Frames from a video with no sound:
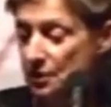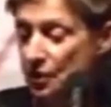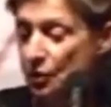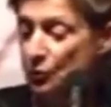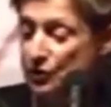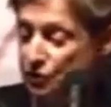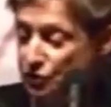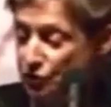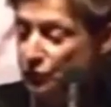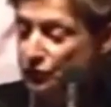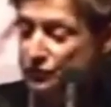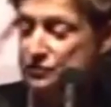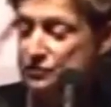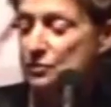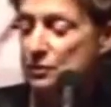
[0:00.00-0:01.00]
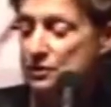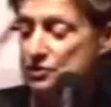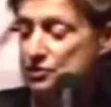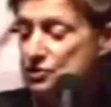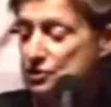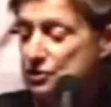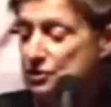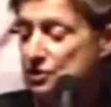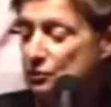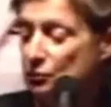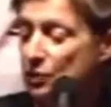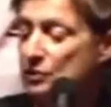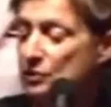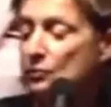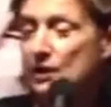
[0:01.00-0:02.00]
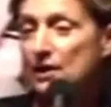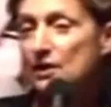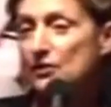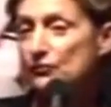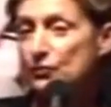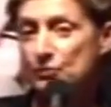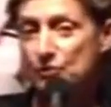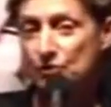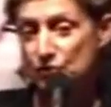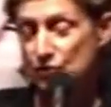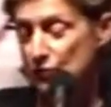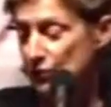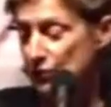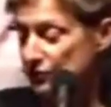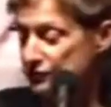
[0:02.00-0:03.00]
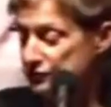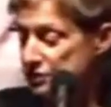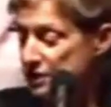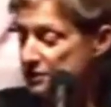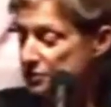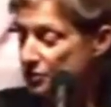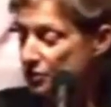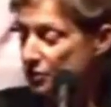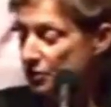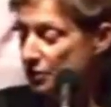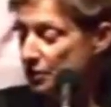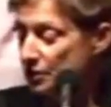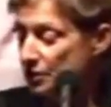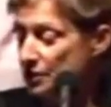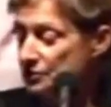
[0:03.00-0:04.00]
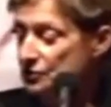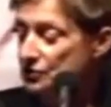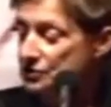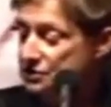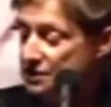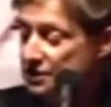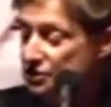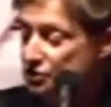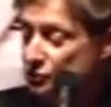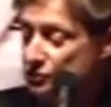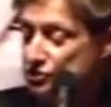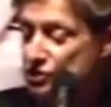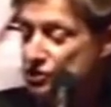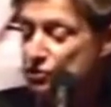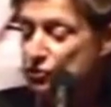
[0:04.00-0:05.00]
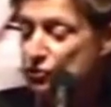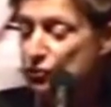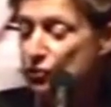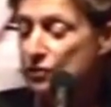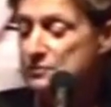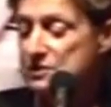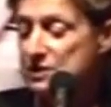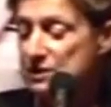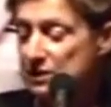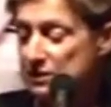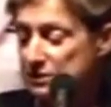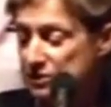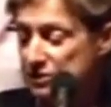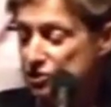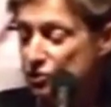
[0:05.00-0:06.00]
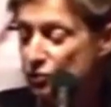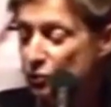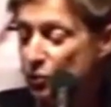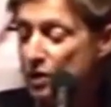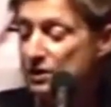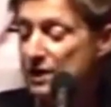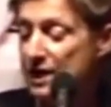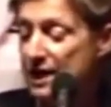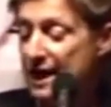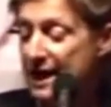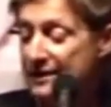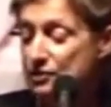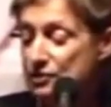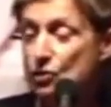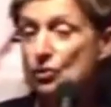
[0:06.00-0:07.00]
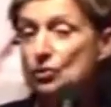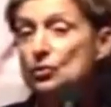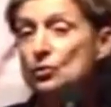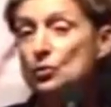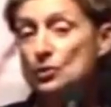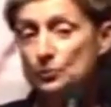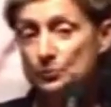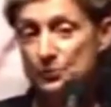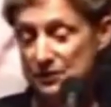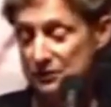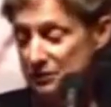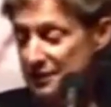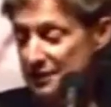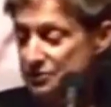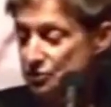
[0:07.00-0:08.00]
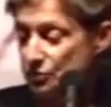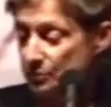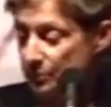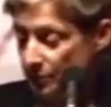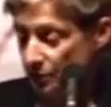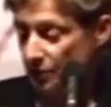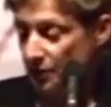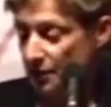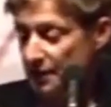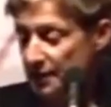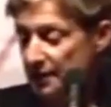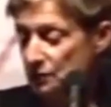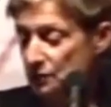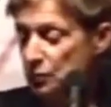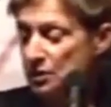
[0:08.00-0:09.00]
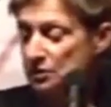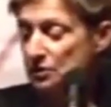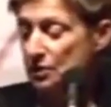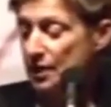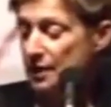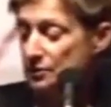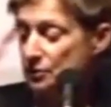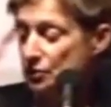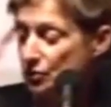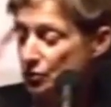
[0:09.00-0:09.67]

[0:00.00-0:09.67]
We know this question in one way from the theory of gender. There are sexual and gender norms that condition what and who will be legible and what and who